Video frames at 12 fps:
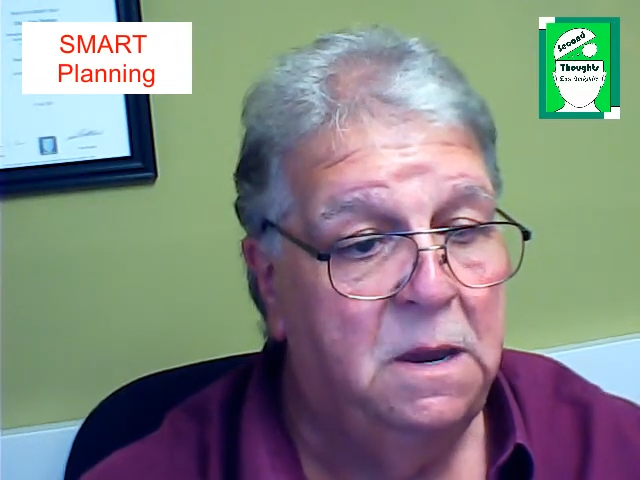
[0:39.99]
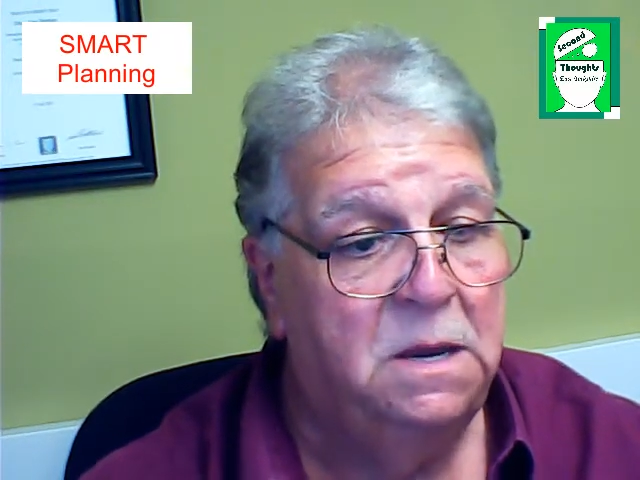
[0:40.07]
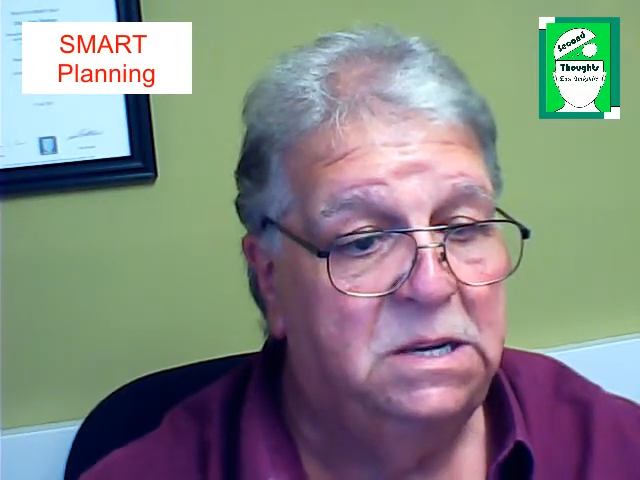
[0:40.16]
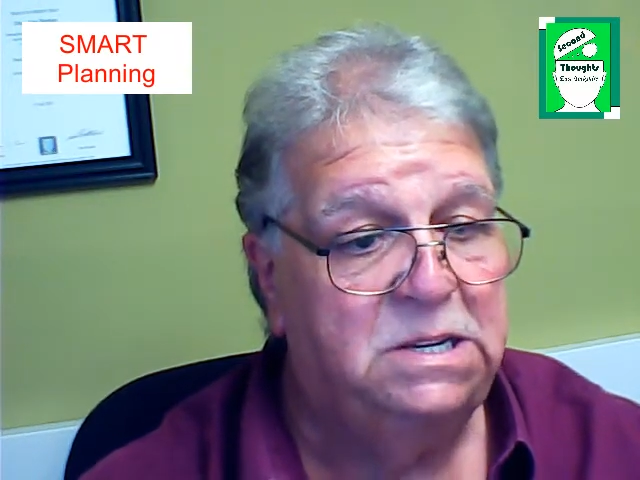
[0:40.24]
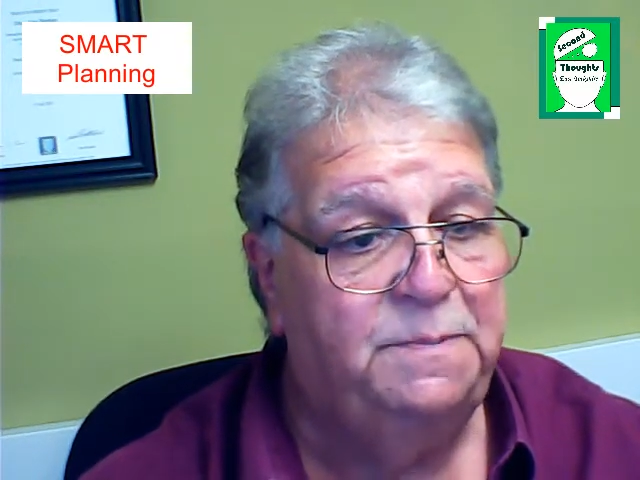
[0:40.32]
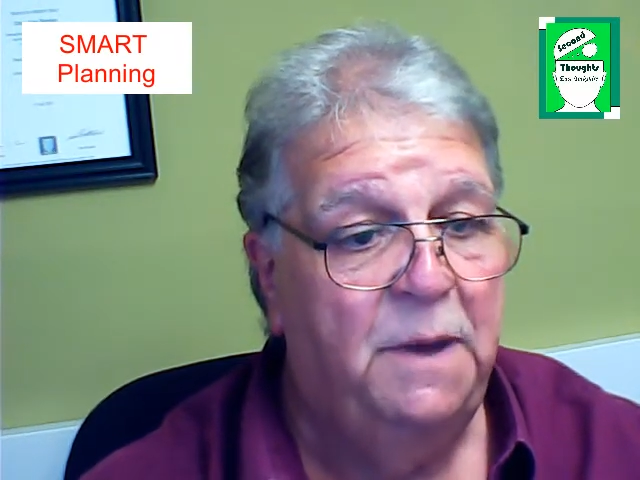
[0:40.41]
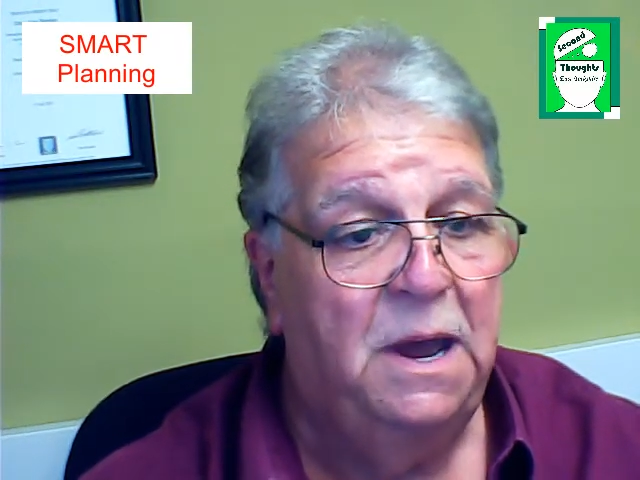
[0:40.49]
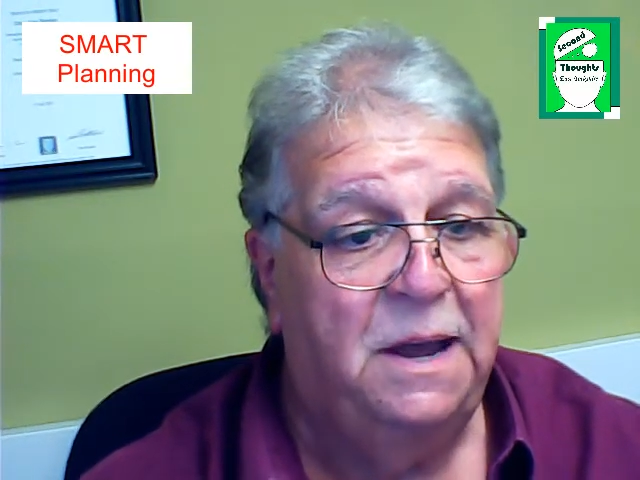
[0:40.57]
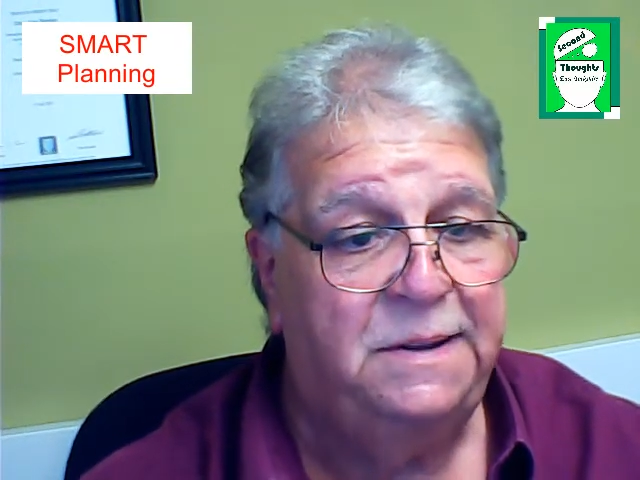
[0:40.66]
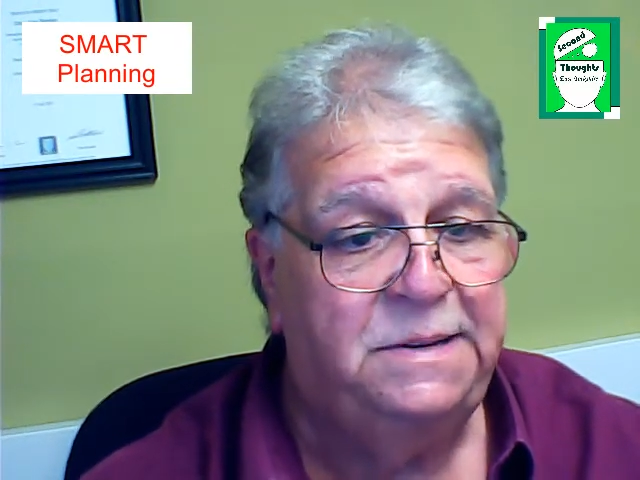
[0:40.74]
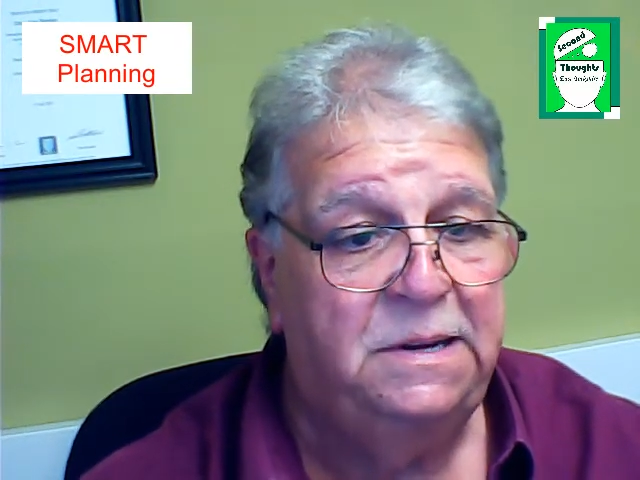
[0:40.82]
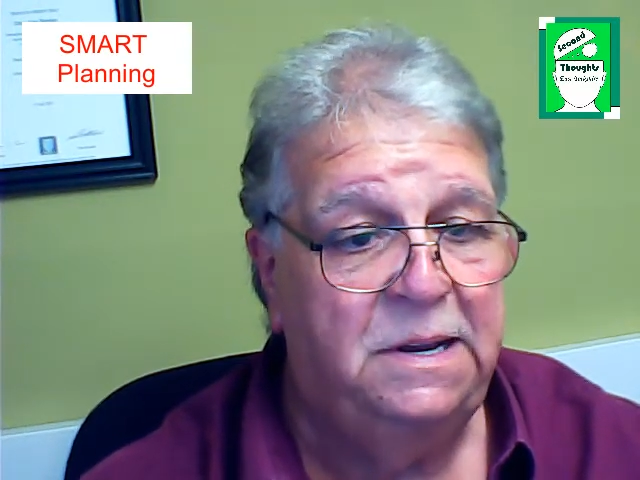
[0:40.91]

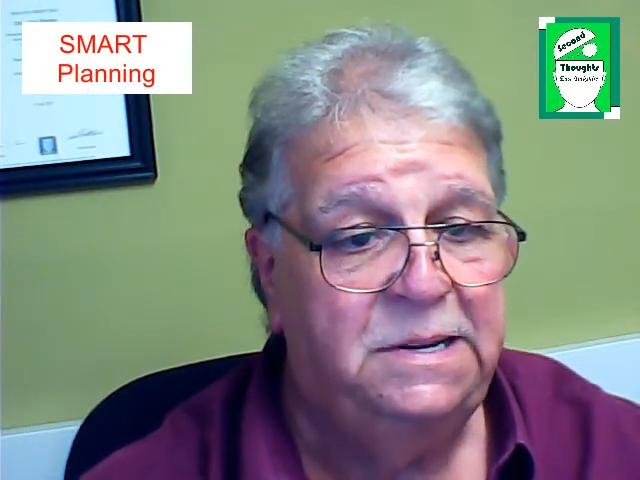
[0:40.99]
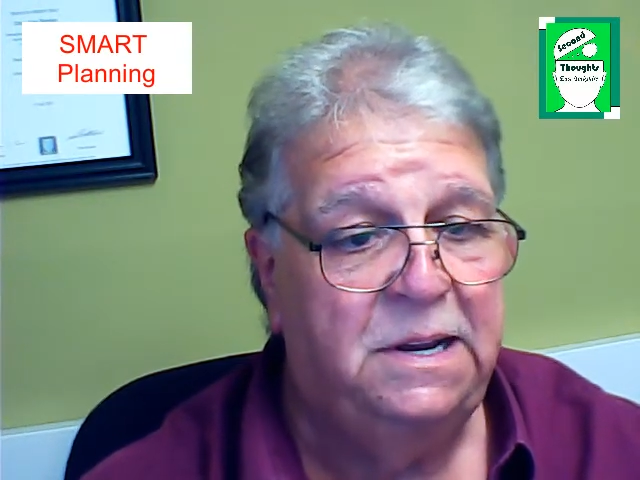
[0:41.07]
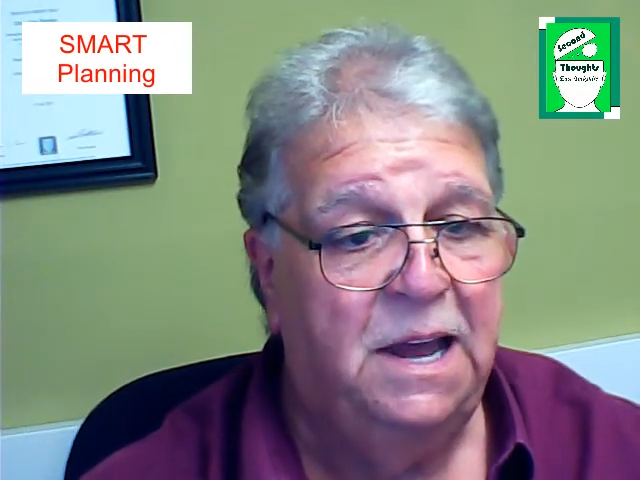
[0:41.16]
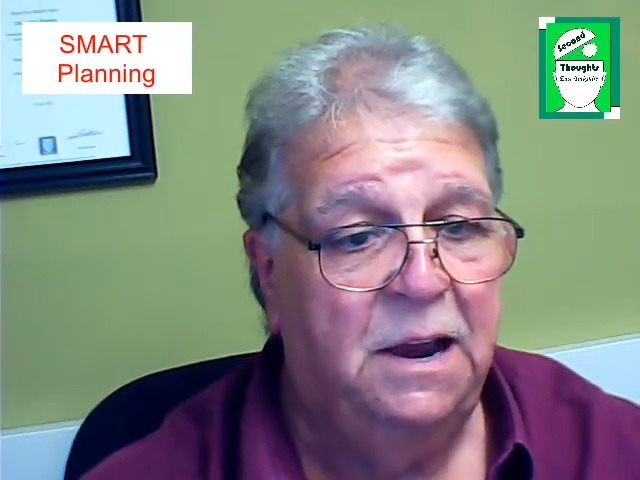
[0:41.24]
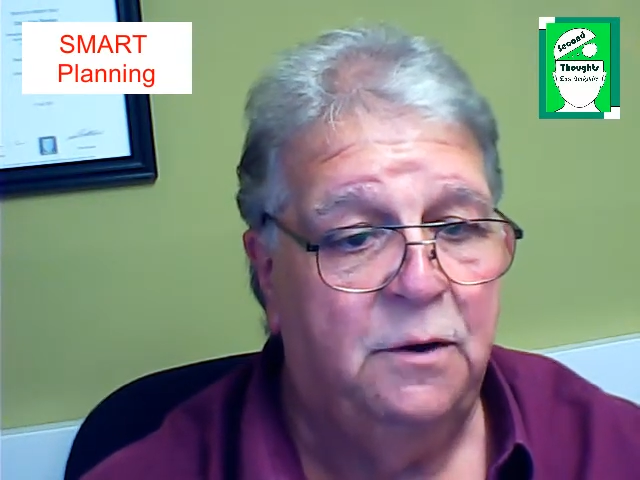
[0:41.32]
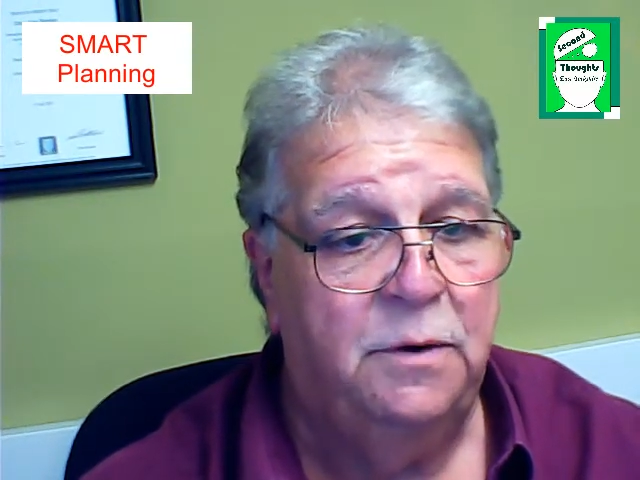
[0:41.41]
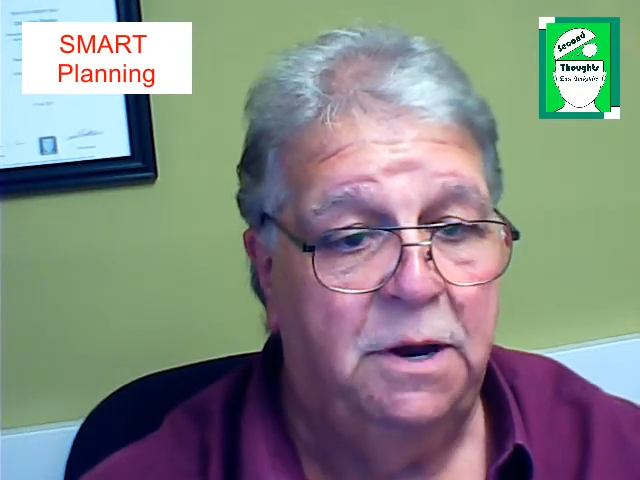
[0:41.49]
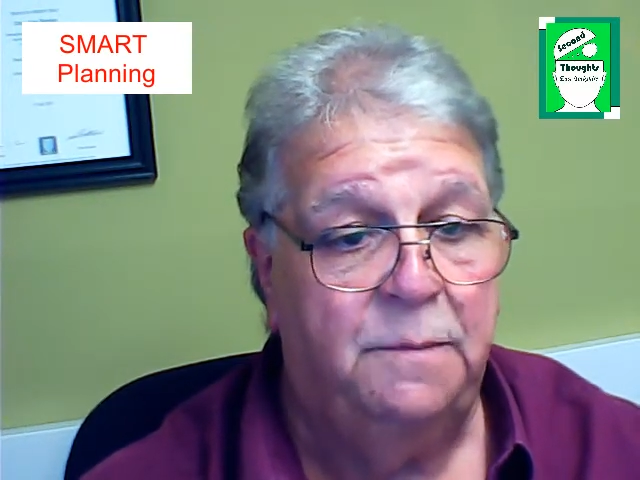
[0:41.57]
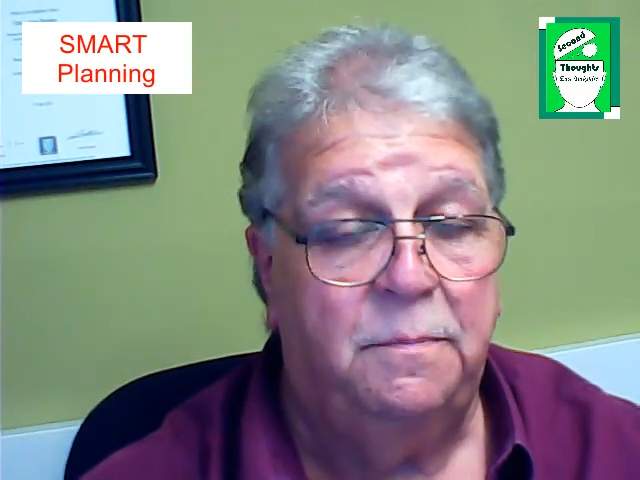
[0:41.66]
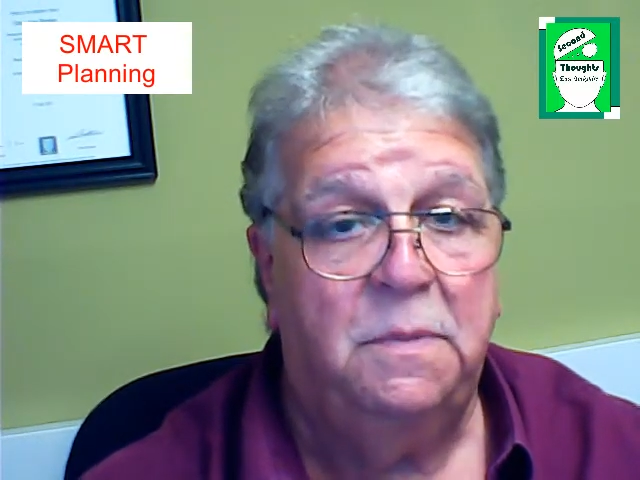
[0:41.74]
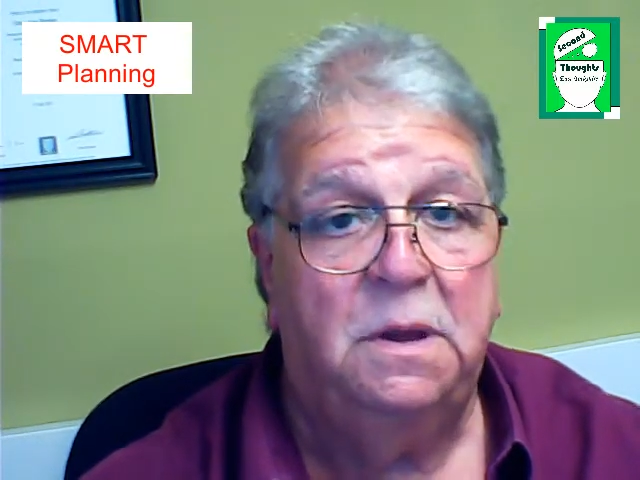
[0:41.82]
SMART is an acronym,